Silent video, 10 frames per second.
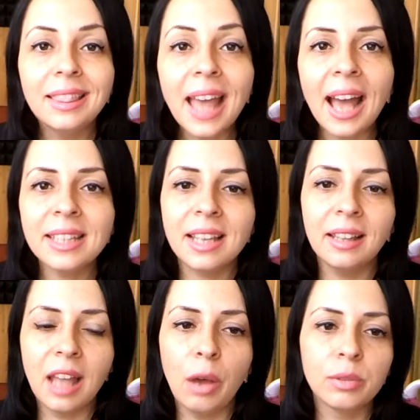that
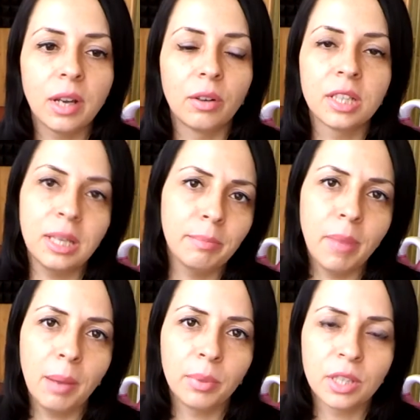allowed our team
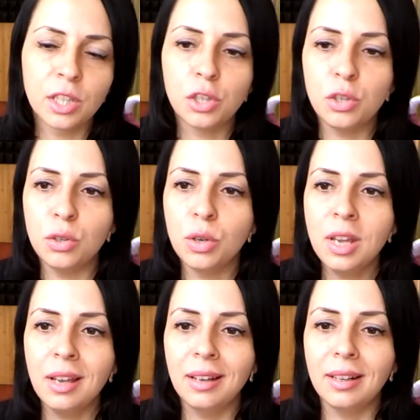members to